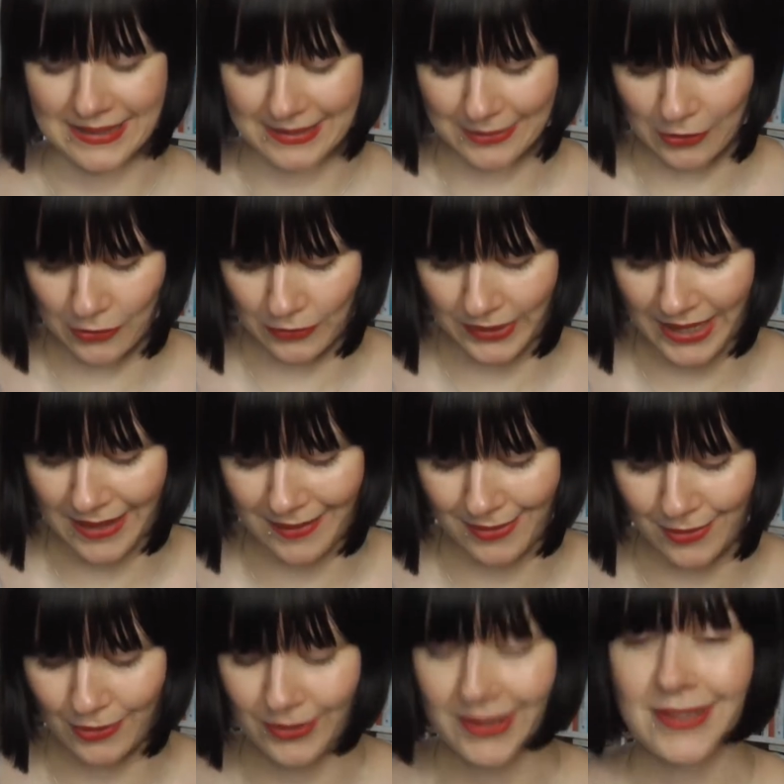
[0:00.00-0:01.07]
So yeah,
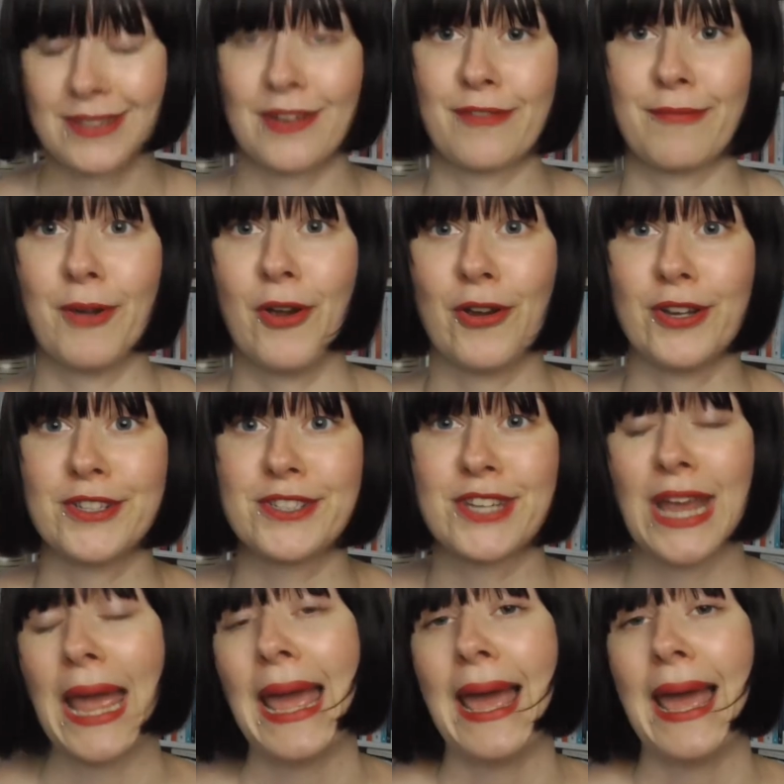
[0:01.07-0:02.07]
13th of March.